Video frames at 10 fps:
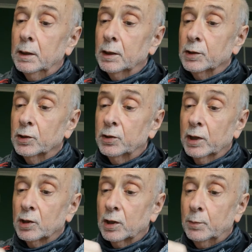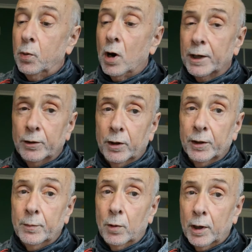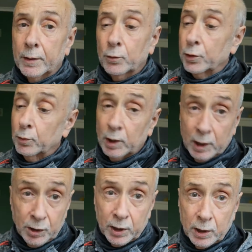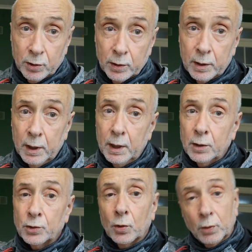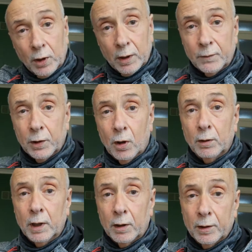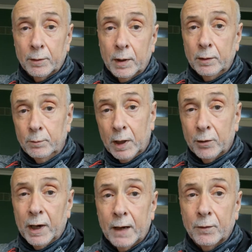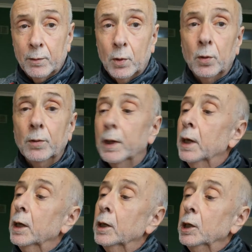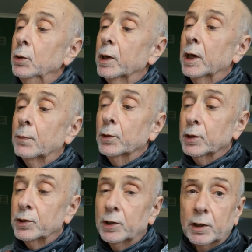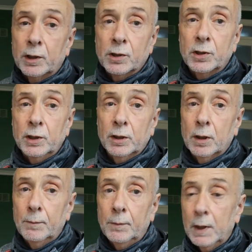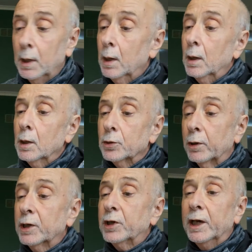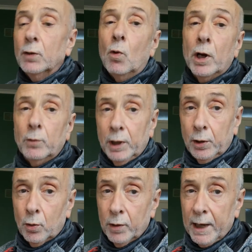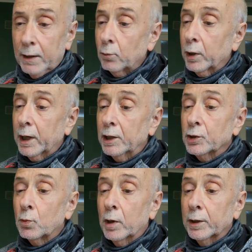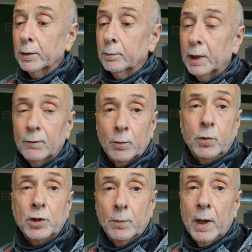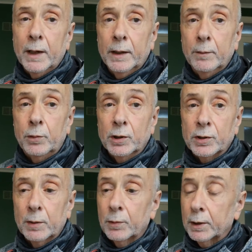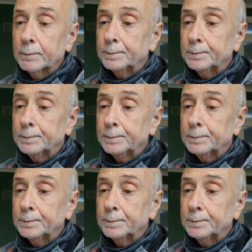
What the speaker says: is essentially potted onto the bottom with a release agent. So when you lift it out of the other half of the mold, you end up with this silicon seal. So I guess I didn't want to really go that way. I just wanted to be able to push a button and print something.